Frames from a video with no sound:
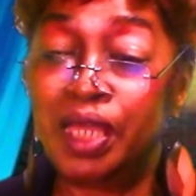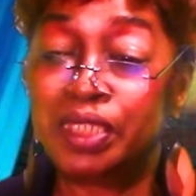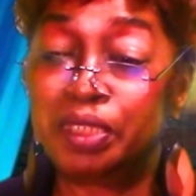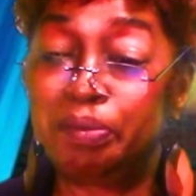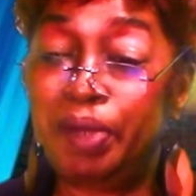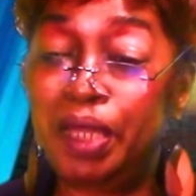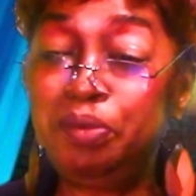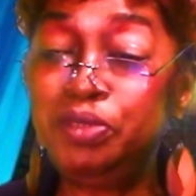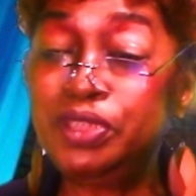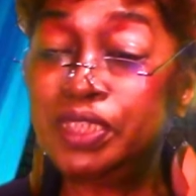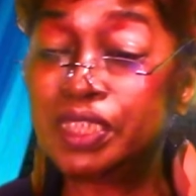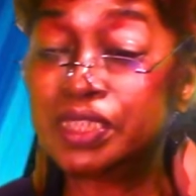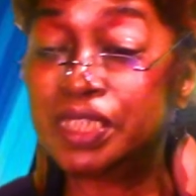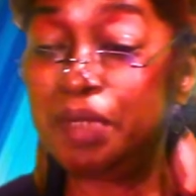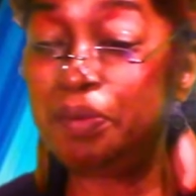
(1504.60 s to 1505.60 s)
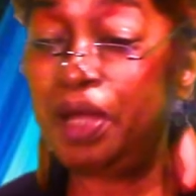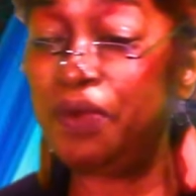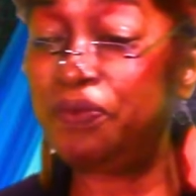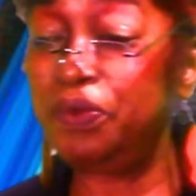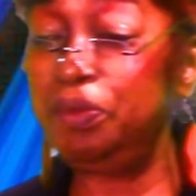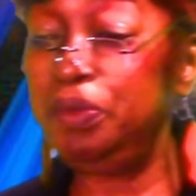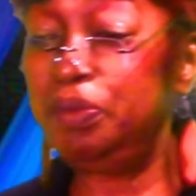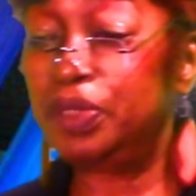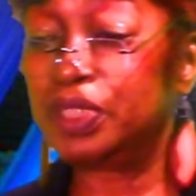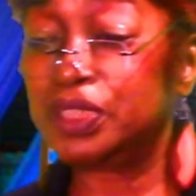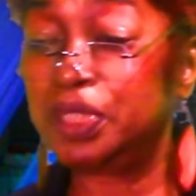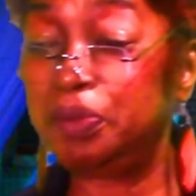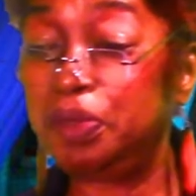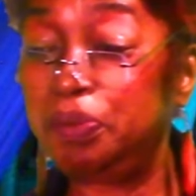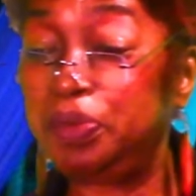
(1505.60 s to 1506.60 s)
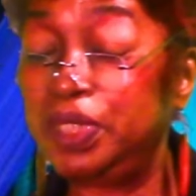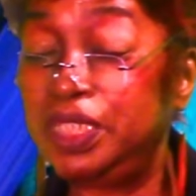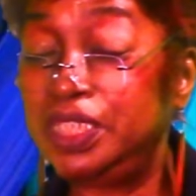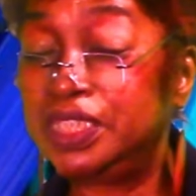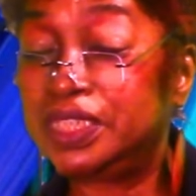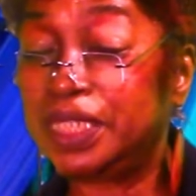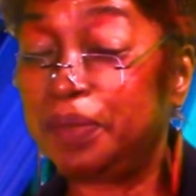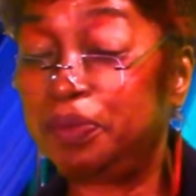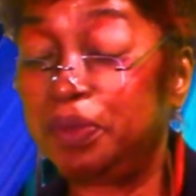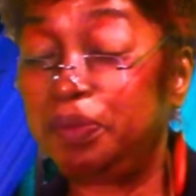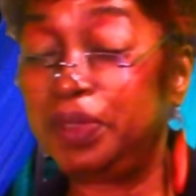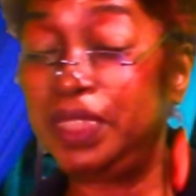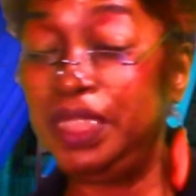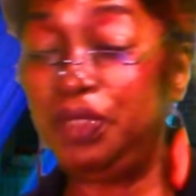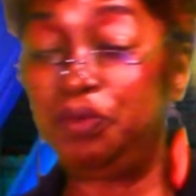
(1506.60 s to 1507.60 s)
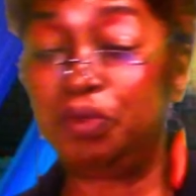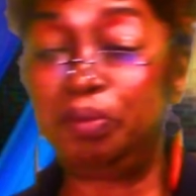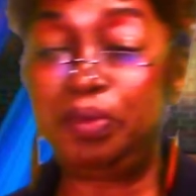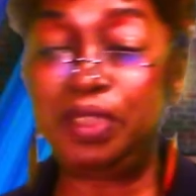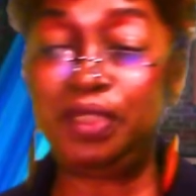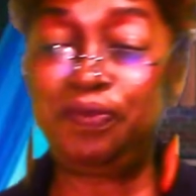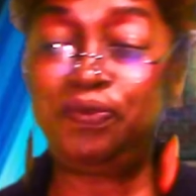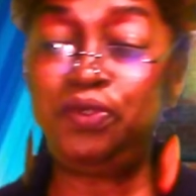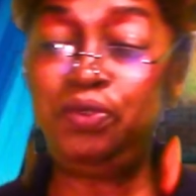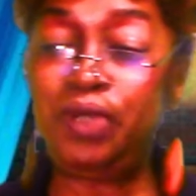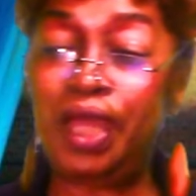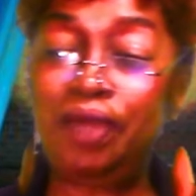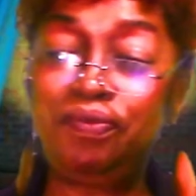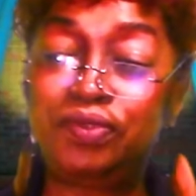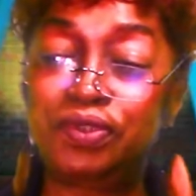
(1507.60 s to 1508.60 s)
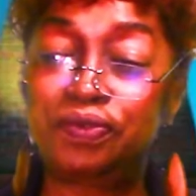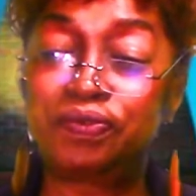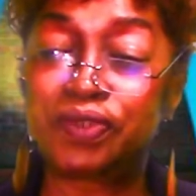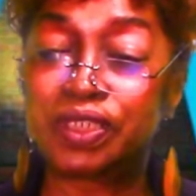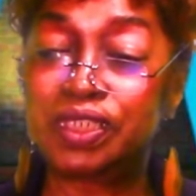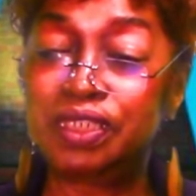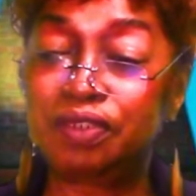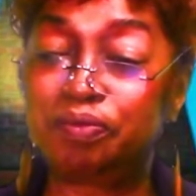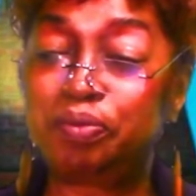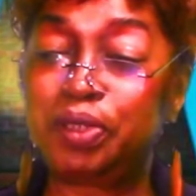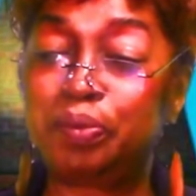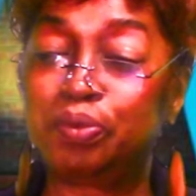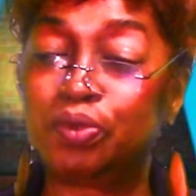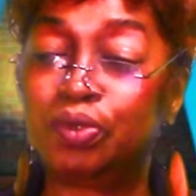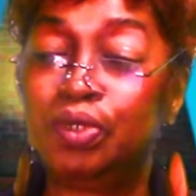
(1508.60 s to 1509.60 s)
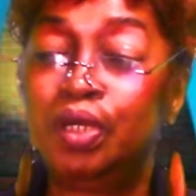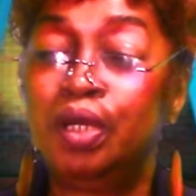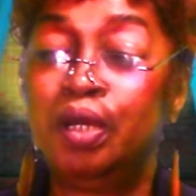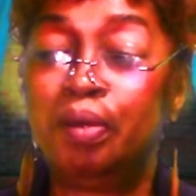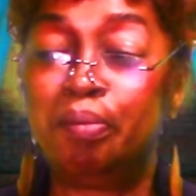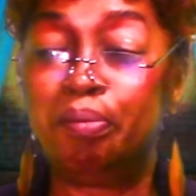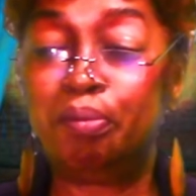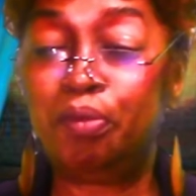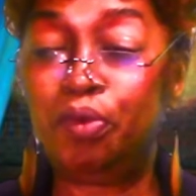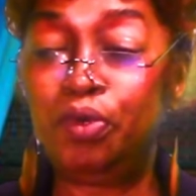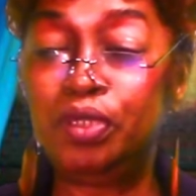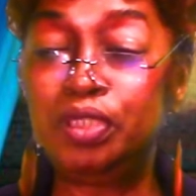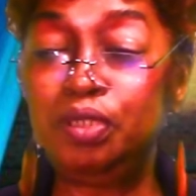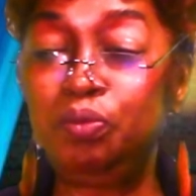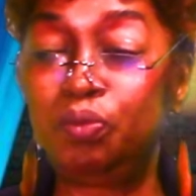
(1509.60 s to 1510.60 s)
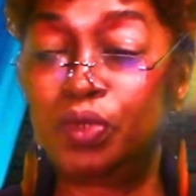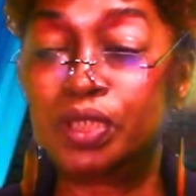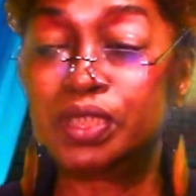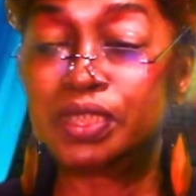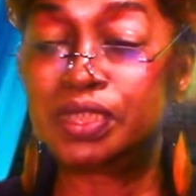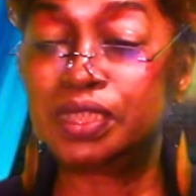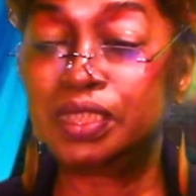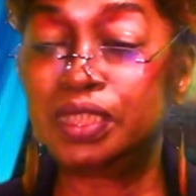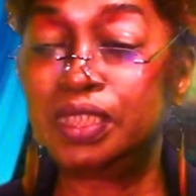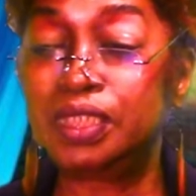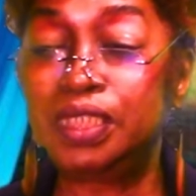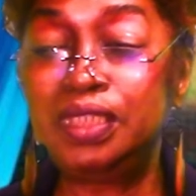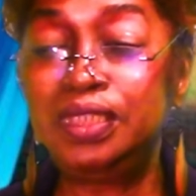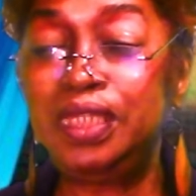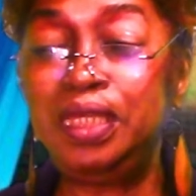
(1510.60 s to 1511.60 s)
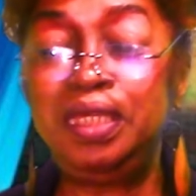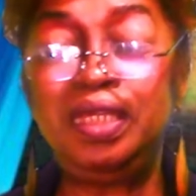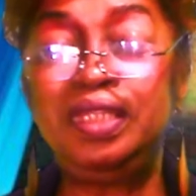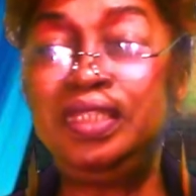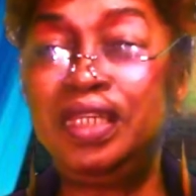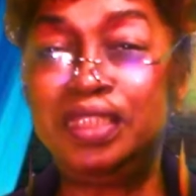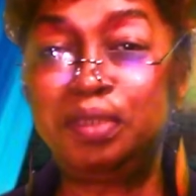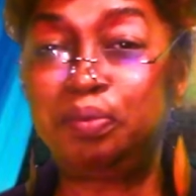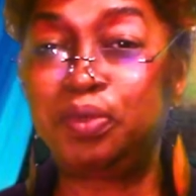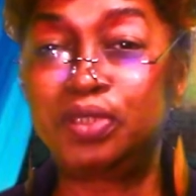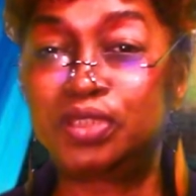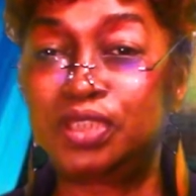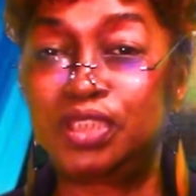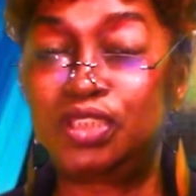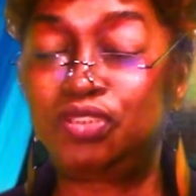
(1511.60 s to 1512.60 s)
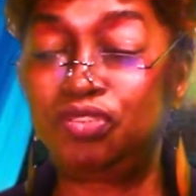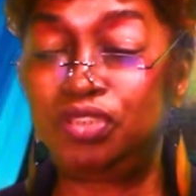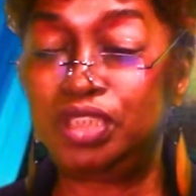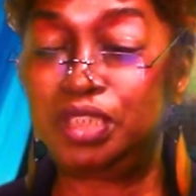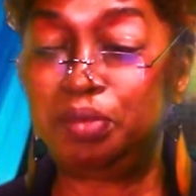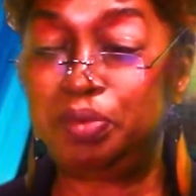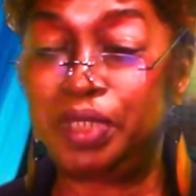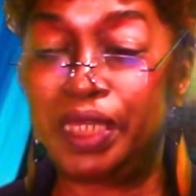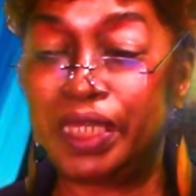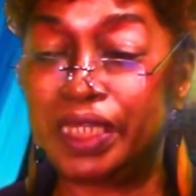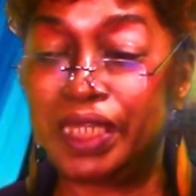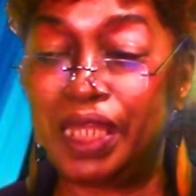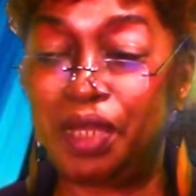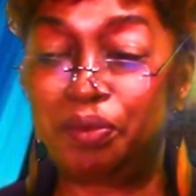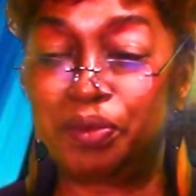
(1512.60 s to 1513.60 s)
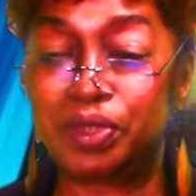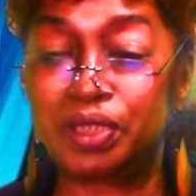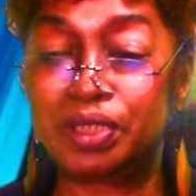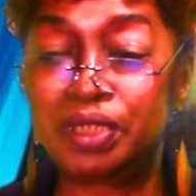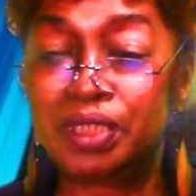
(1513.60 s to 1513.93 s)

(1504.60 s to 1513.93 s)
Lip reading: The Bible says, come out from among them and be separate but equal. But if you have to forgive people more than once, then they are not the person that you need to be hanging out with.